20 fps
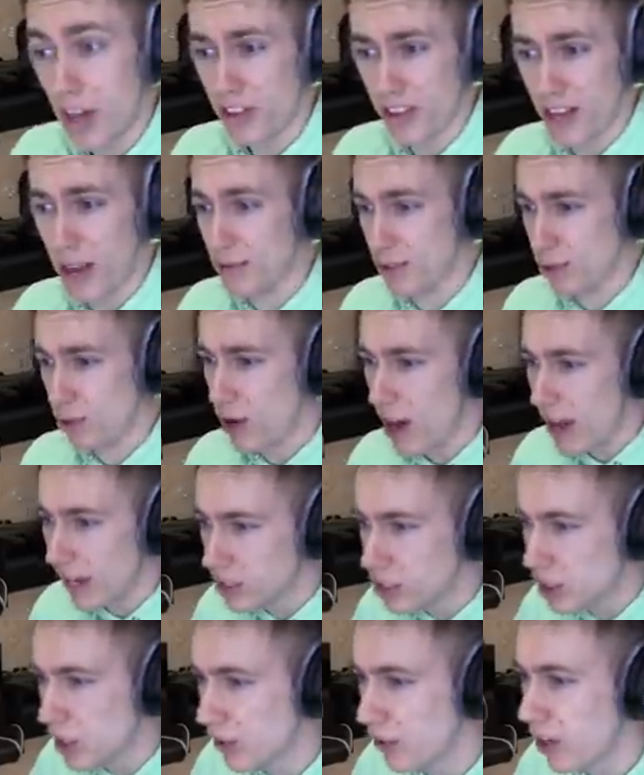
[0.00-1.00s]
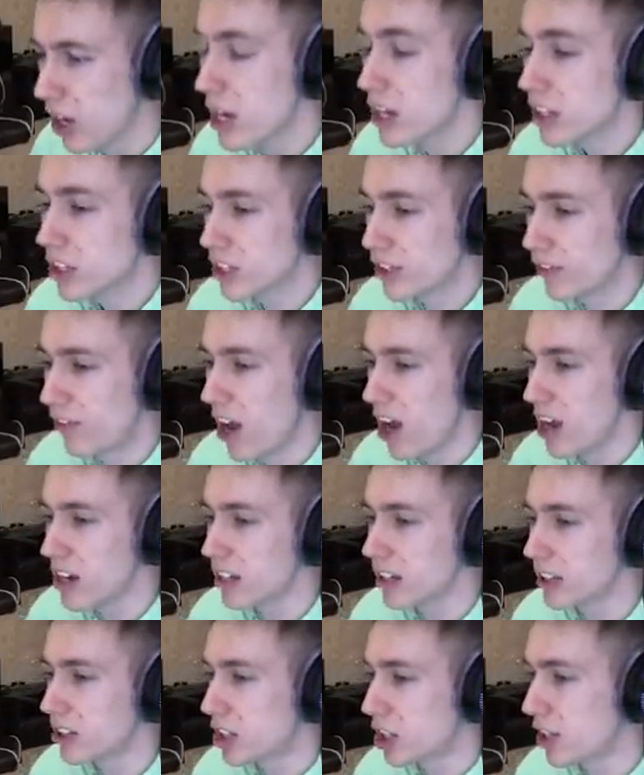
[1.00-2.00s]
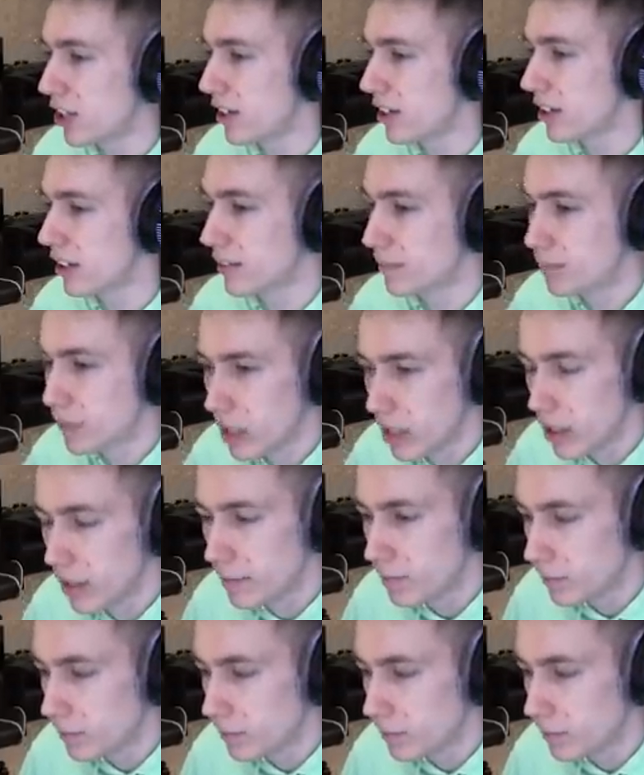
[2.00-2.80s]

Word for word: that was alright. Sch anything,